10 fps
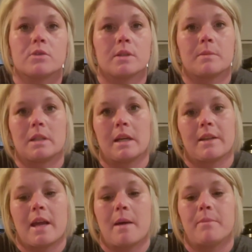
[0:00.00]
or something
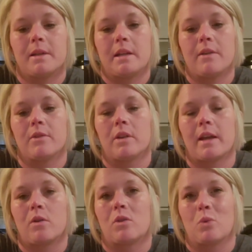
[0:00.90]
like that, but never
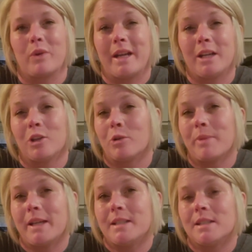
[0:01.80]
like on a regular
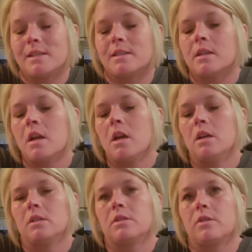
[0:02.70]
basis.
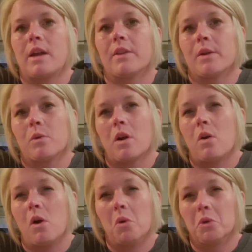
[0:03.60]
So now that we're
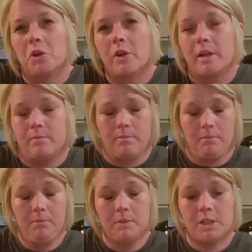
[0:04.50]
all older,
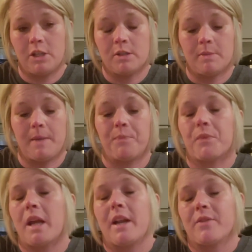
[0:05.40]
excuse me,
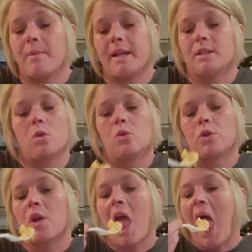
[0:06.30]
and everybody's
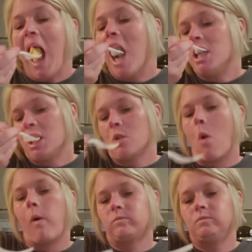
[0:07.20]
older,
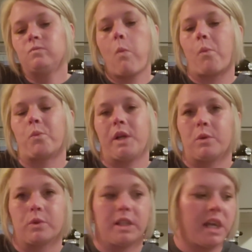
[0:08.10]
we
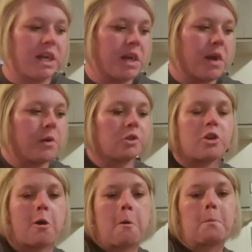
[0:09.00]
don't really hang out or
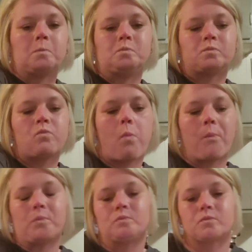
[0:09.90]
talk.
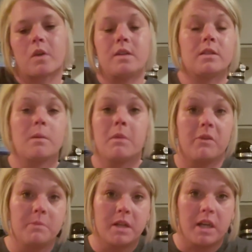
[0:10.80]
And some
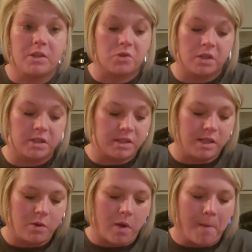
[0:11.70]
of them you can't trust
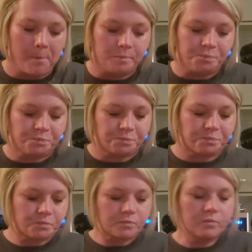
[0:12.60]
anyway.
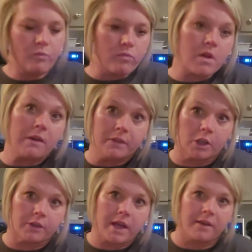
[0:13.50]
I've
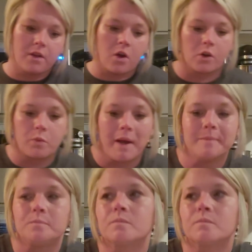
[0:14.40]
learned that the hard way.